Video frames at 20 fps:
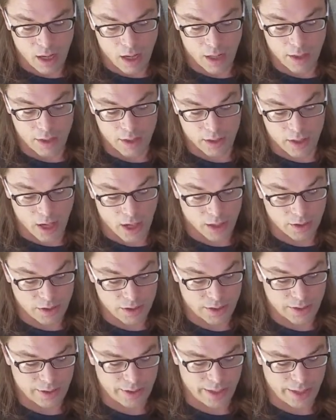On the
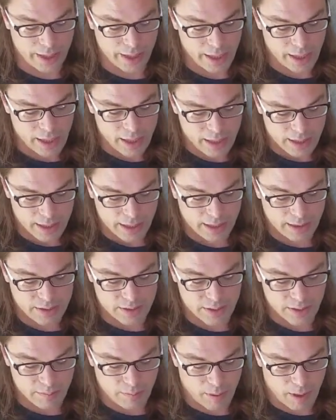contrary,
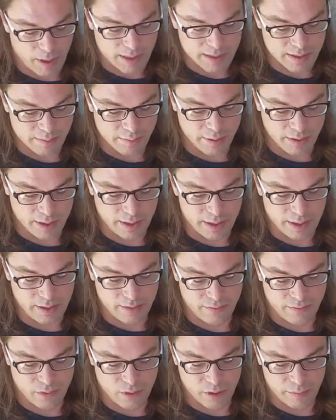thanks to the possibility
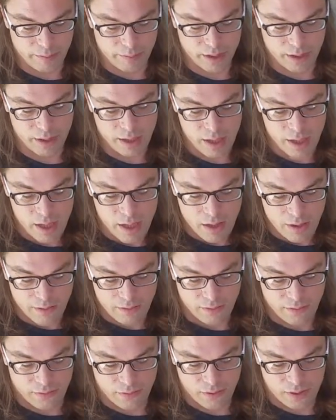of forming
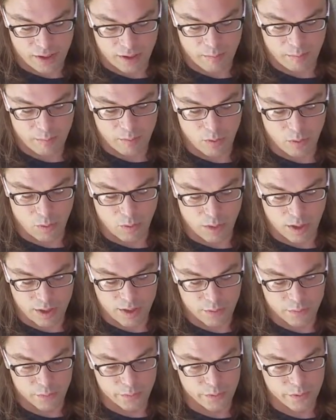from
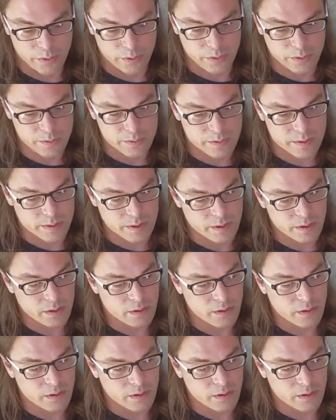one root